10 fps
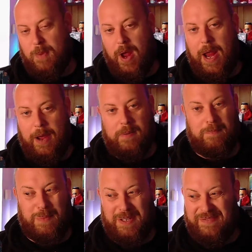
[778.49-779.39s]
might
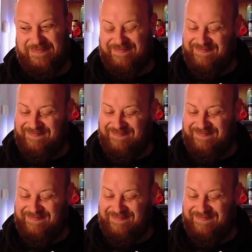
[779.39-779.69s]
help, but